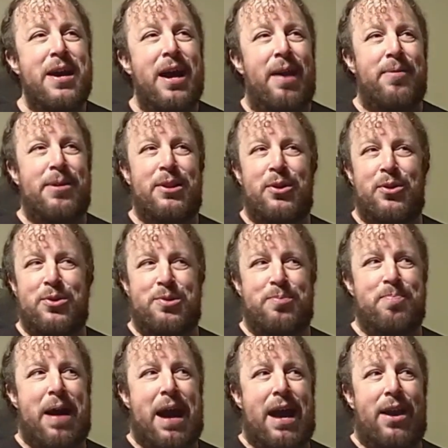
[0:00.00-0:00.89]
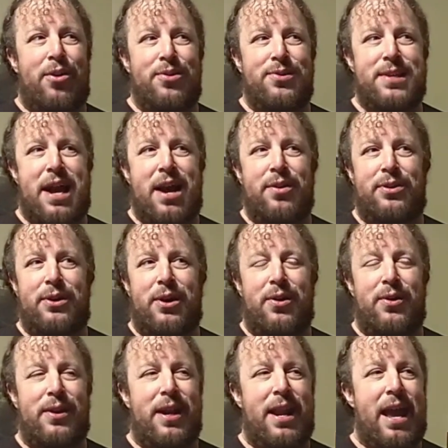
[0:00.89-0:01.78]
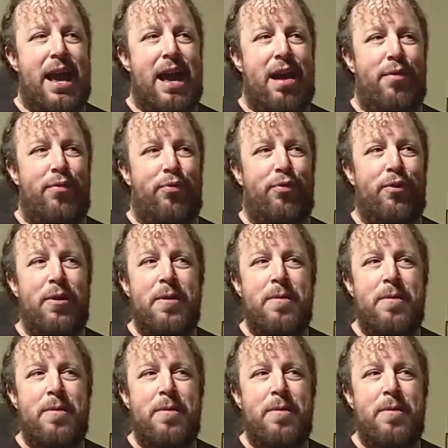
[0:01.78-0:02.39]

I mean, there's models out there that have,